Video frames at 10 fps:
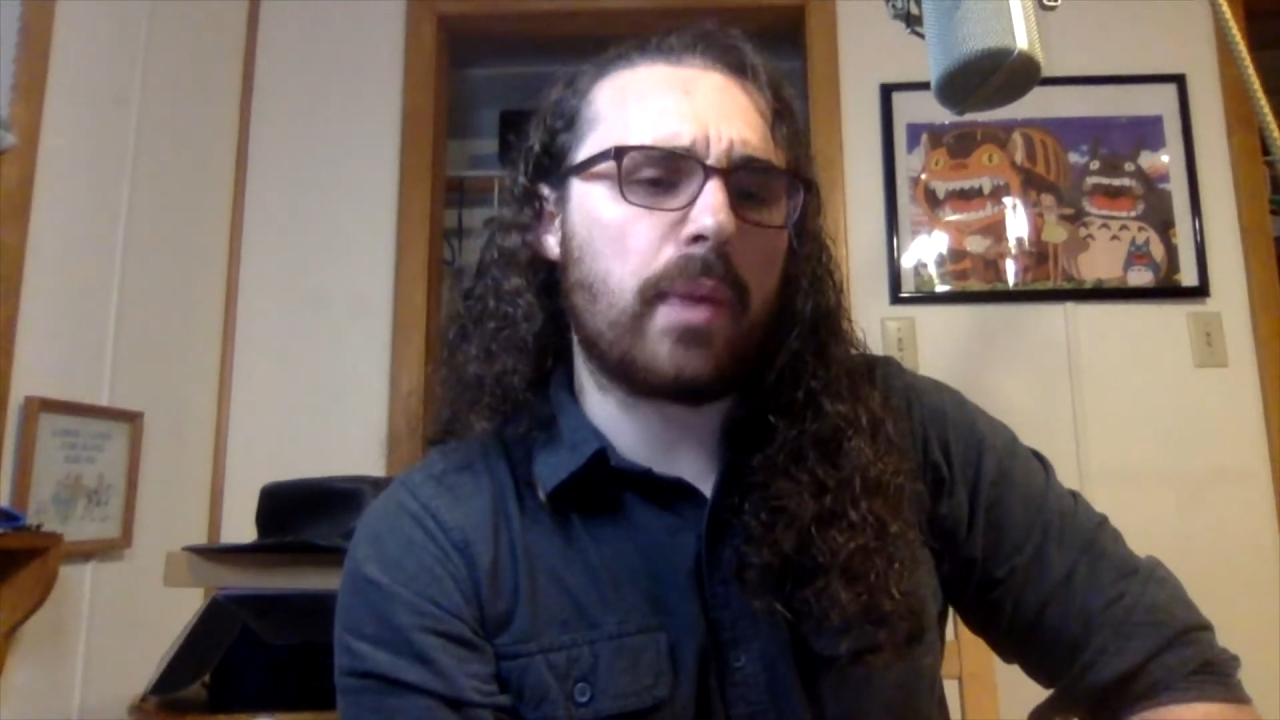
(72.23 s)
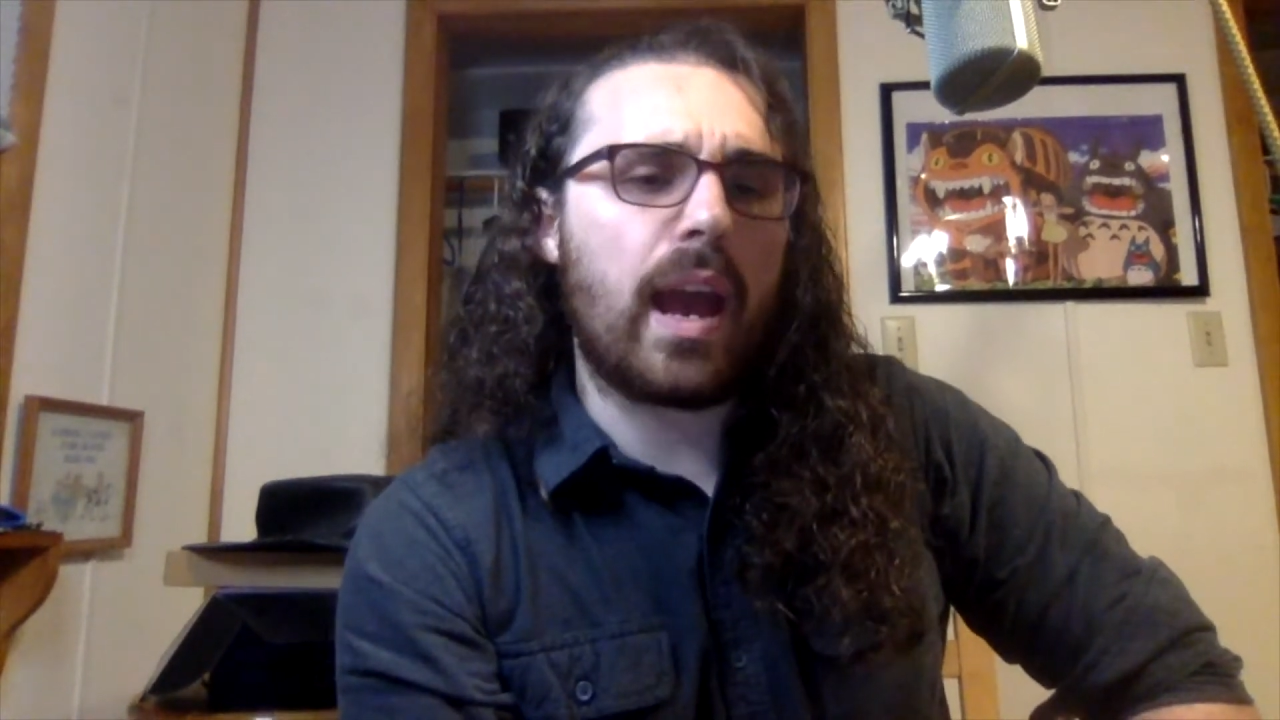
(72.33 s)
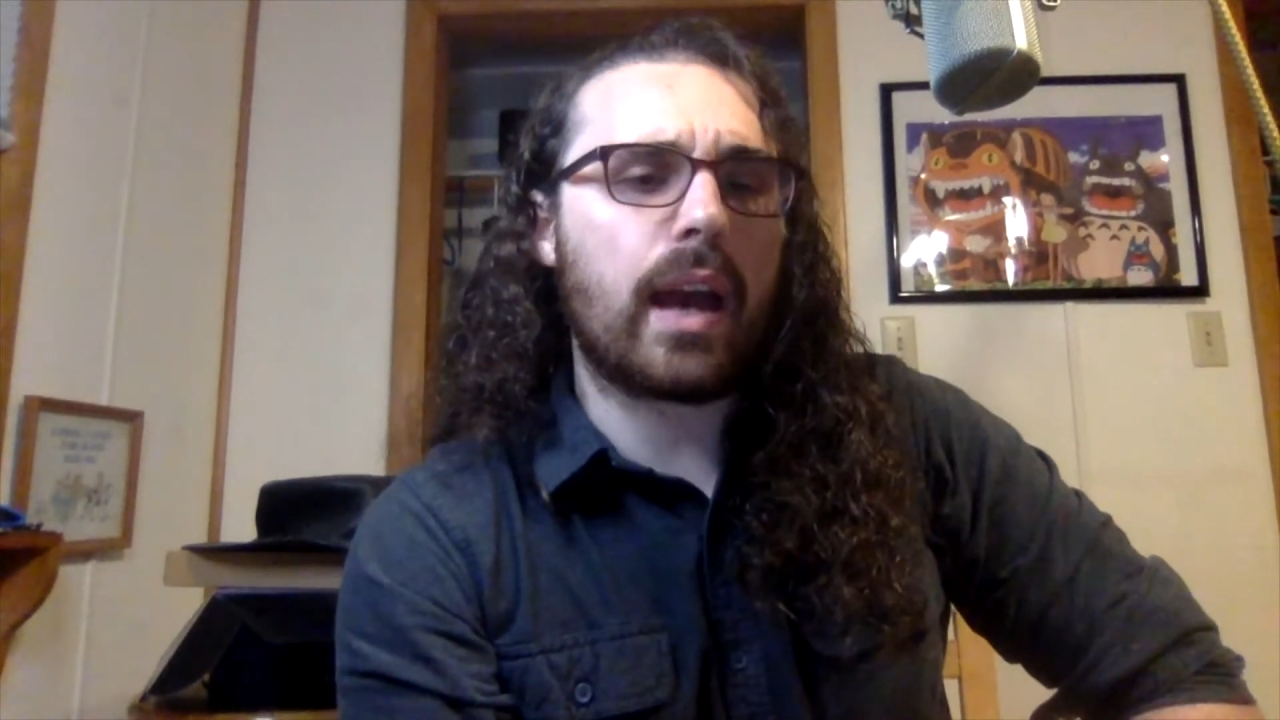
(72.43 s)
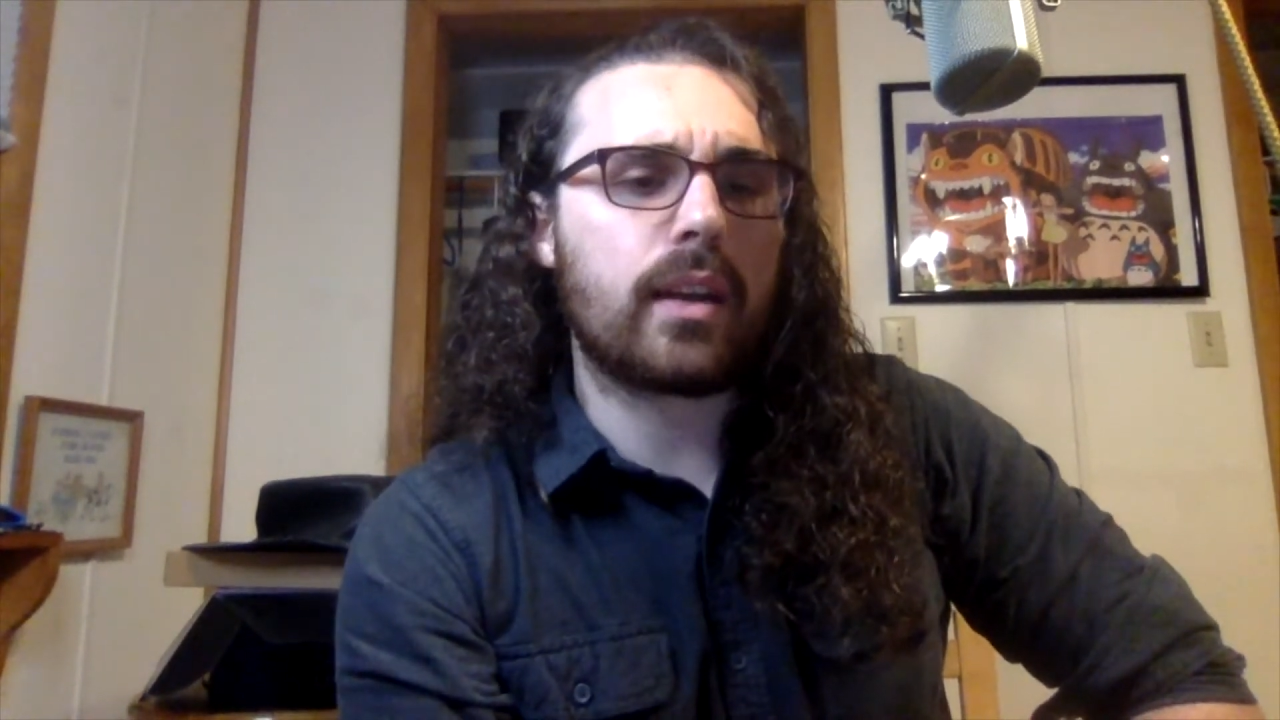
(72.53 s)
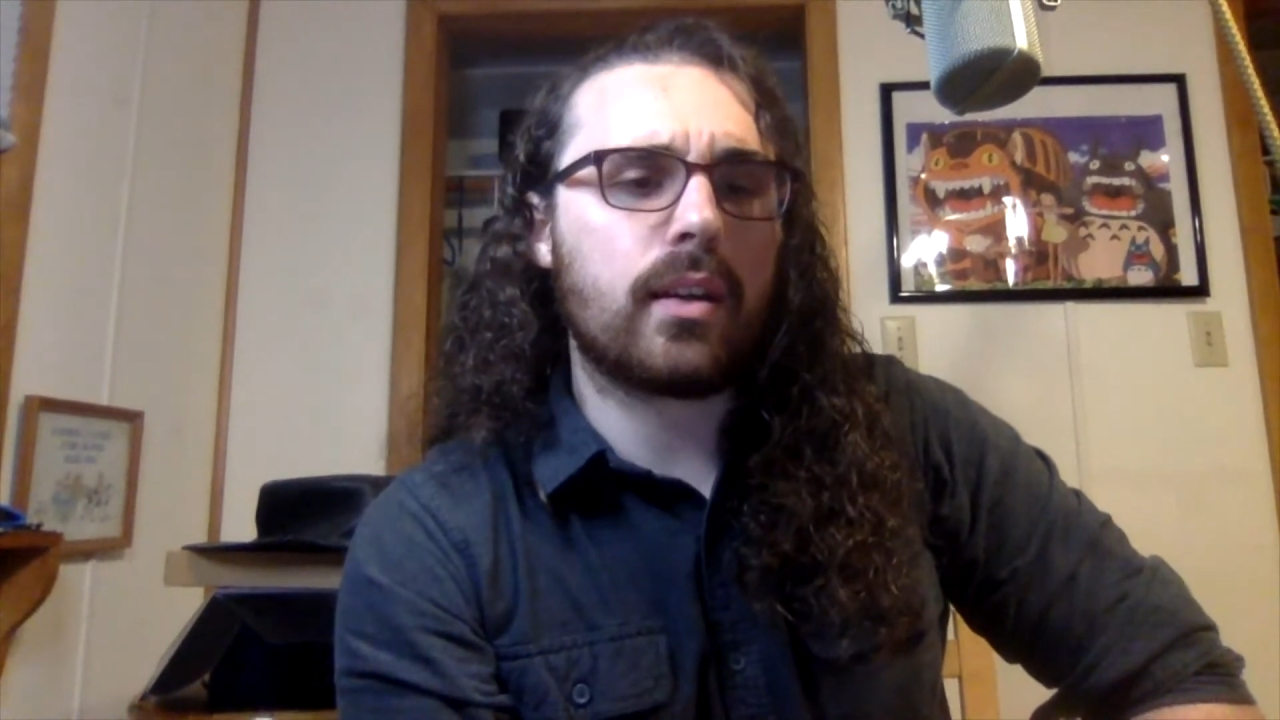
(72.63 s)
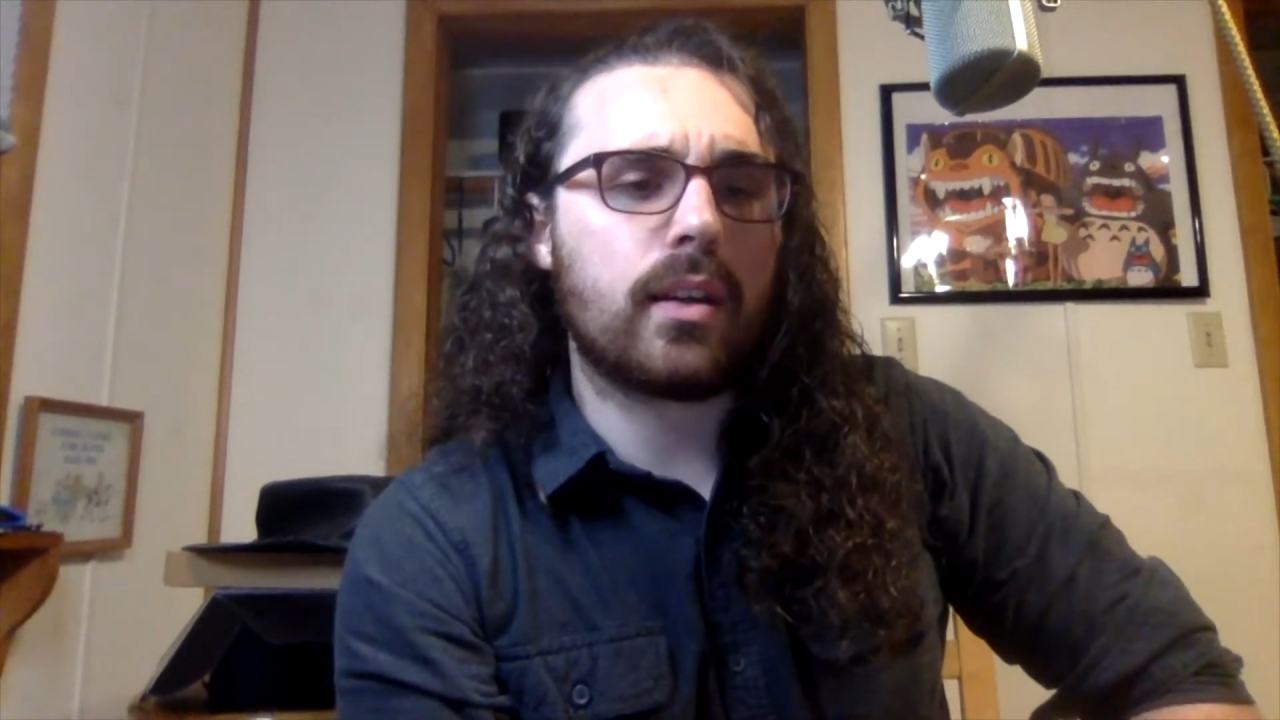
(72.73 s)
bad.